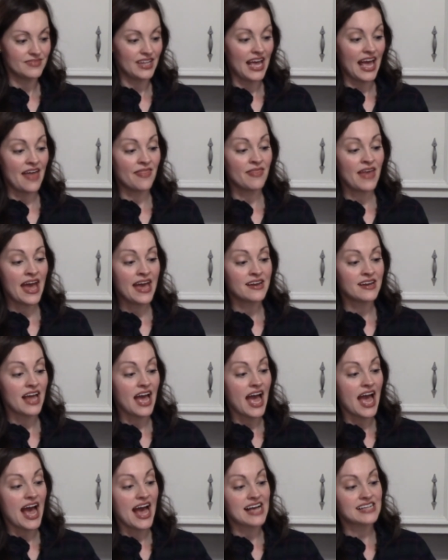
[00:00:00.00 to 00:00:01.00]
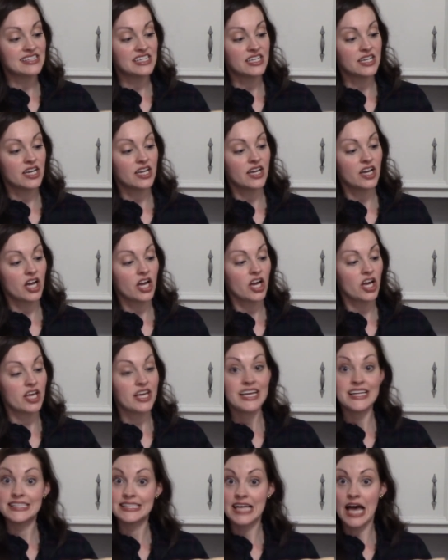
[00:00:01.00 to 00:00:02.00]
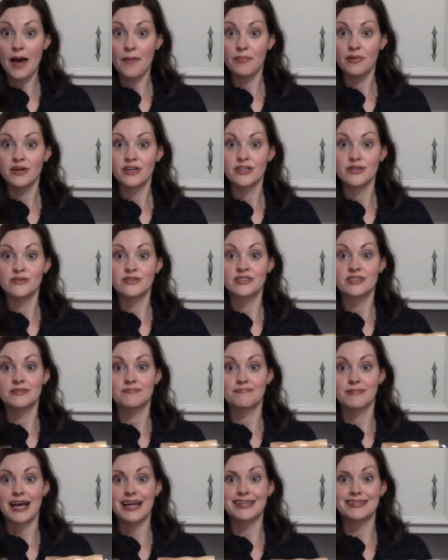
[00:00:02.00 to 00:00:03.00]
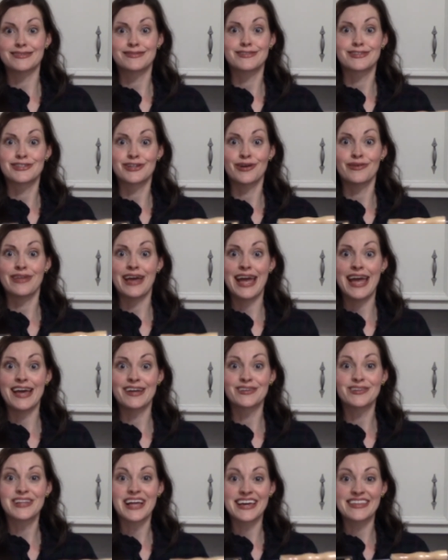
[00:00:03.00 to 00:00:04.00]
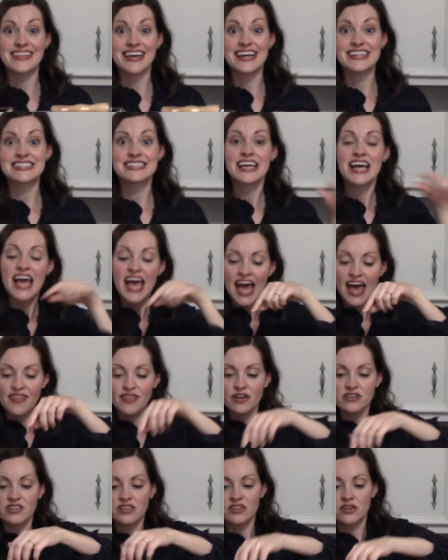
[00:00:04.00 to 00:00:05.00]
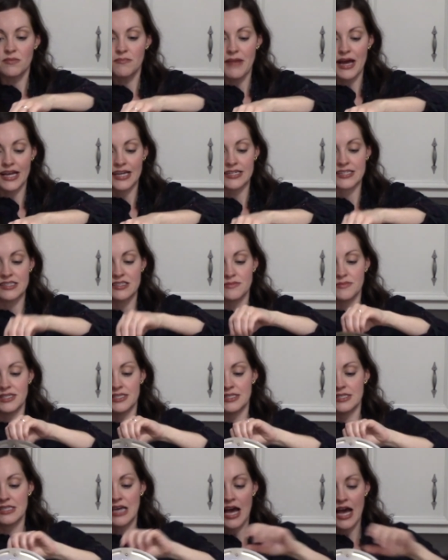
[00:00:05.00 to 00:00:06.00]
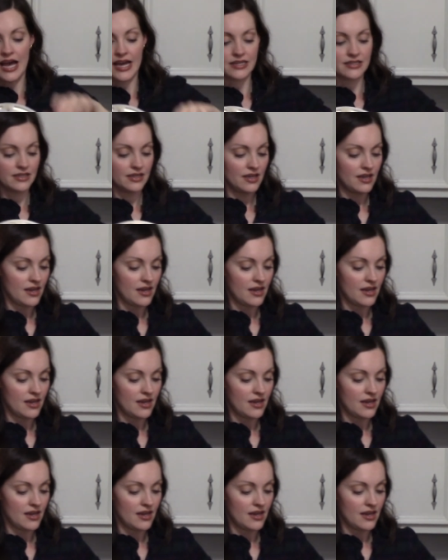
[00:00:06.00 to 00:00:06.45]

And then as it heats up, you just kind of stir the handle like this, and there's a little mechanism inside.